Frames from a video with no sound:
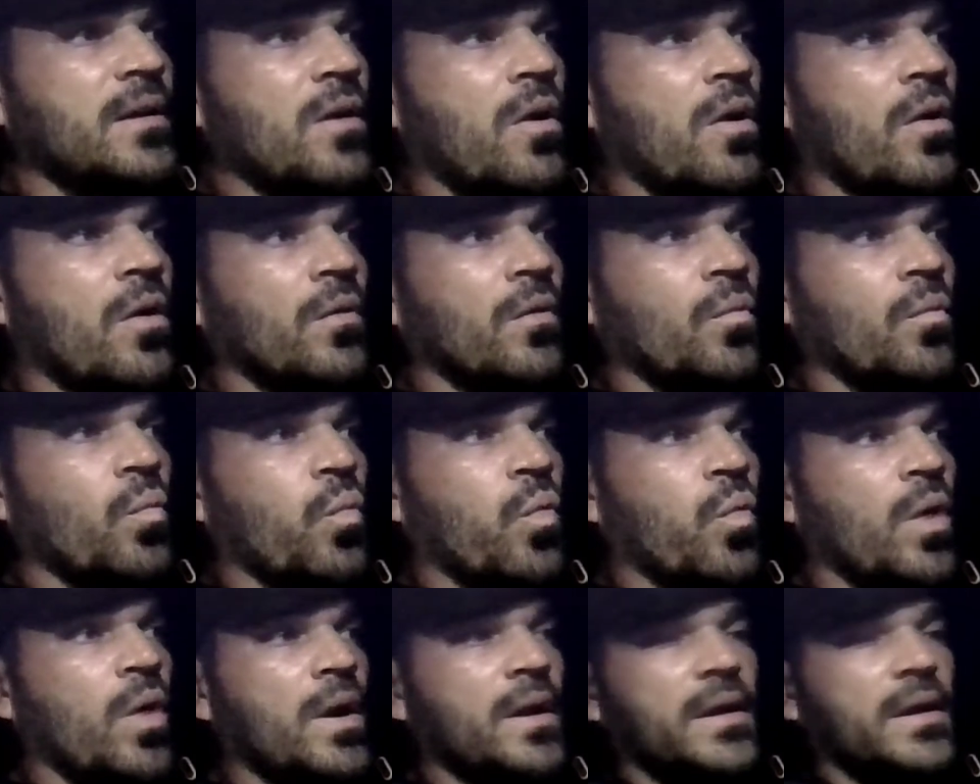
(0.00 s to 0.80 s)
on
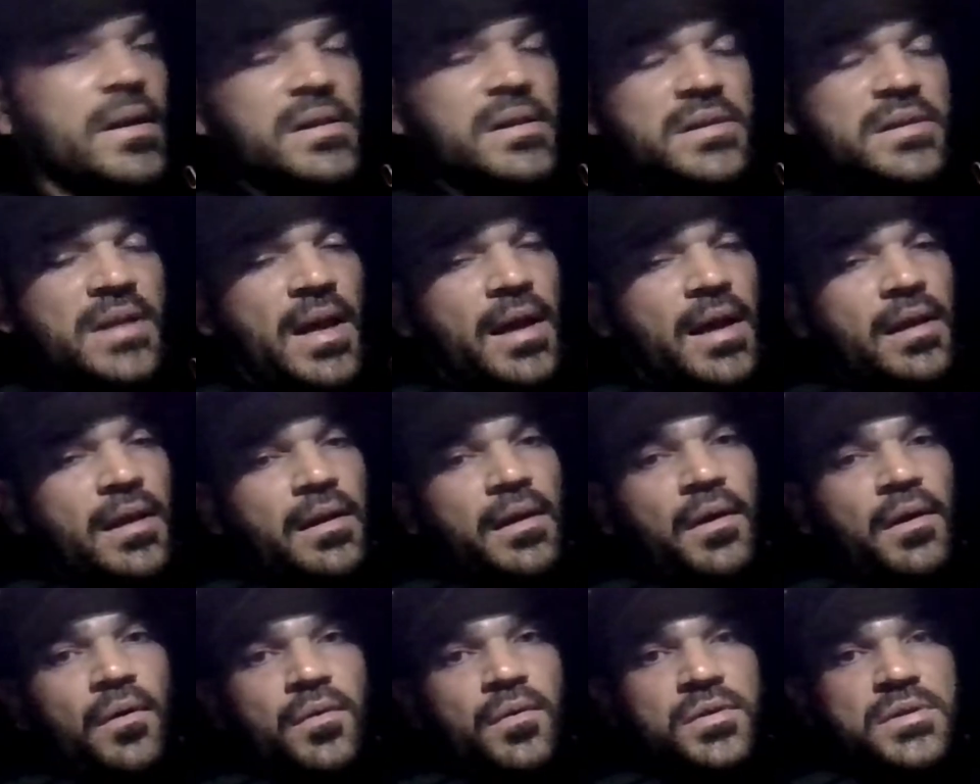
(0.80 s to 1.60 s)
what exactly
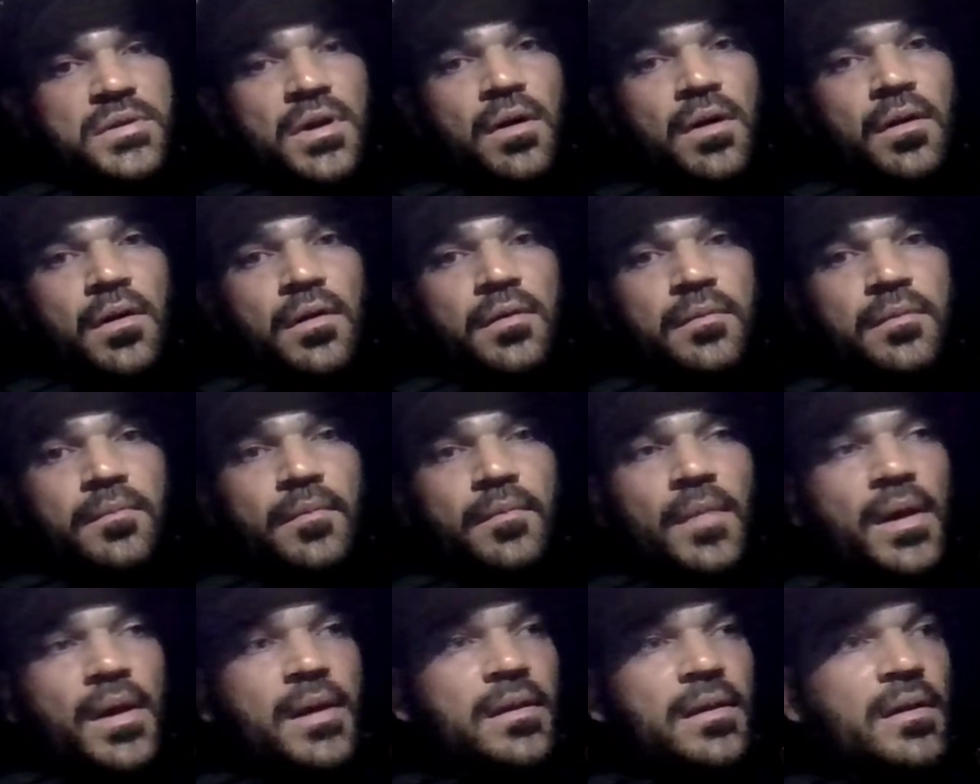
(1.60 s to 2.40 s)
goes on
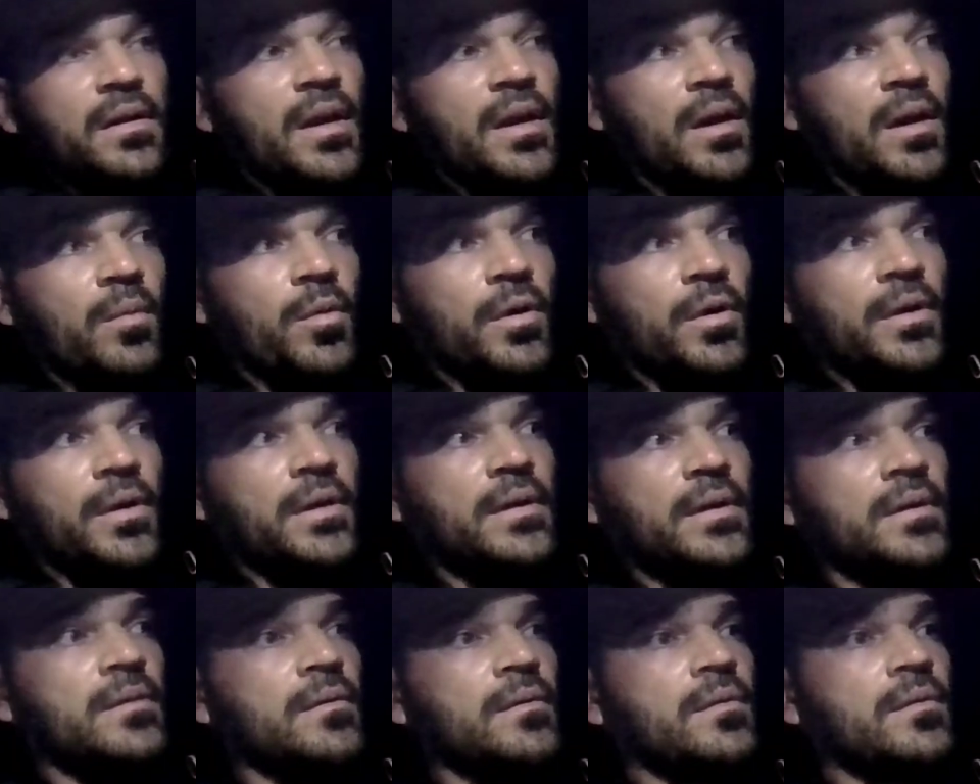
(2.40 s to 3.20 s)
in the neighborhood,
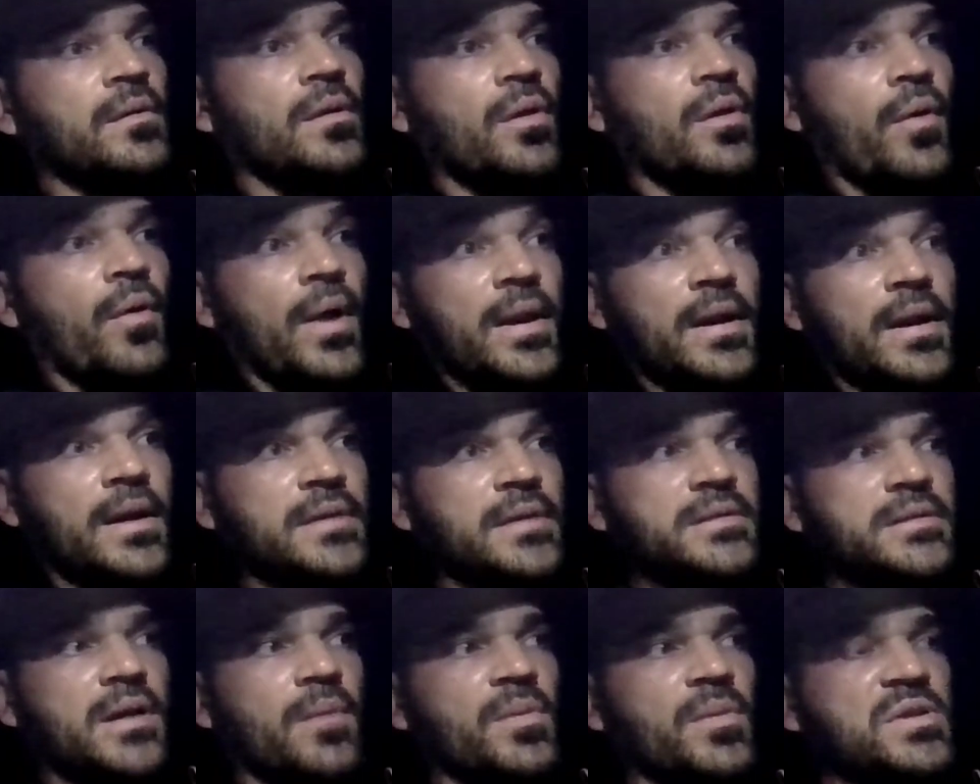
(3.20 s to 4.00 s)
at
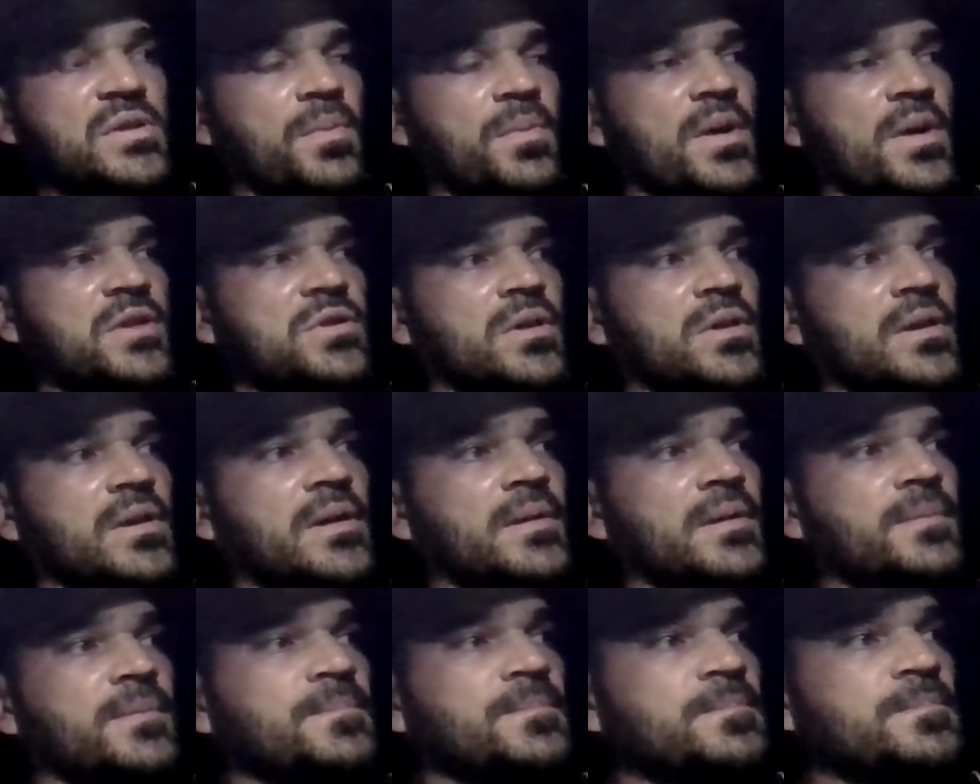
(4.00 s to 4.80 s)
nighttime especially.